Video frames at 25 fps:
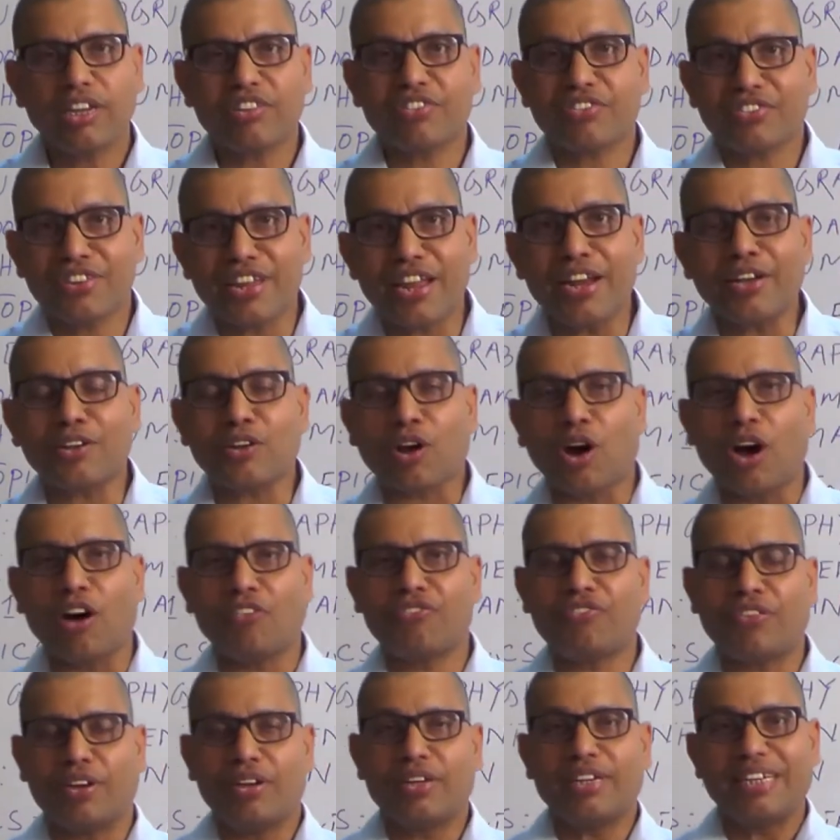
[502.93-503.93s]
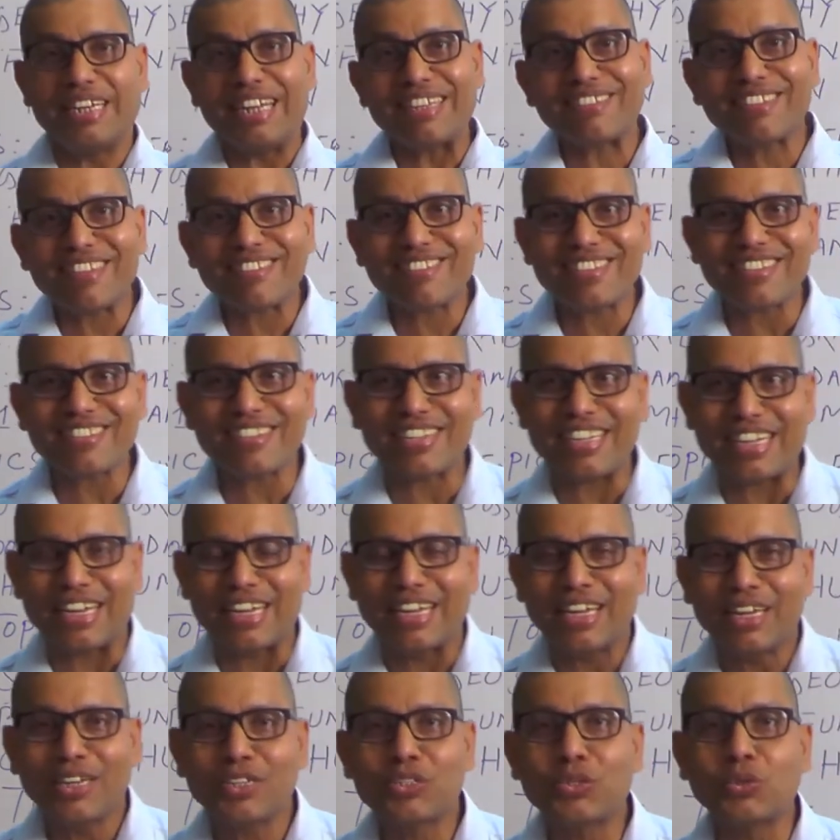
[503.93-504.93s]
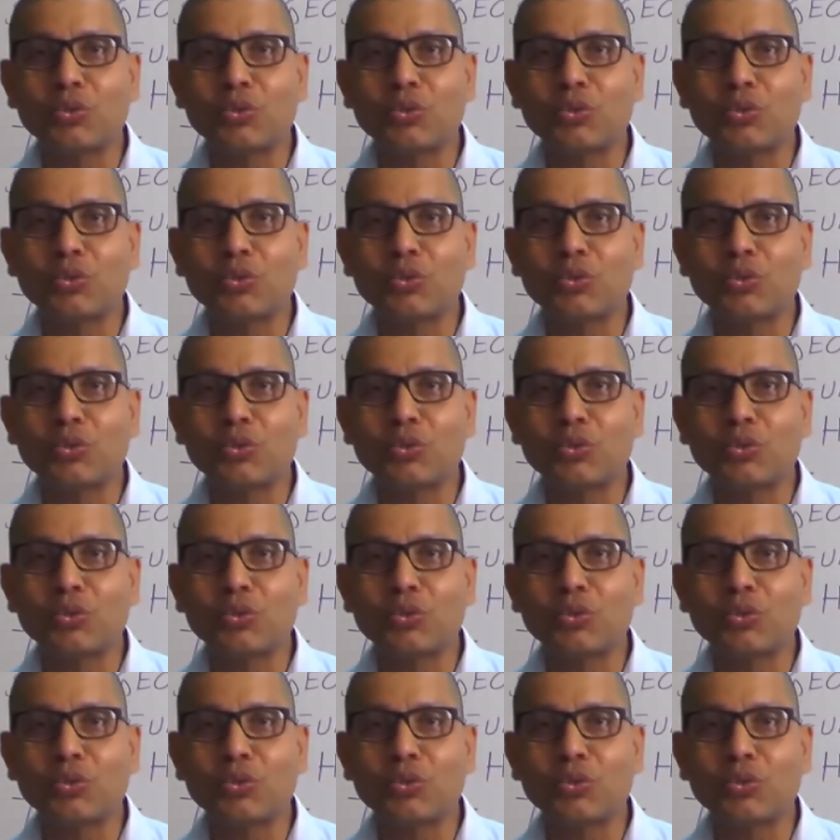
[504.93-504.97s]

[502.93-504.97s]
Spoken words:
a state of necessity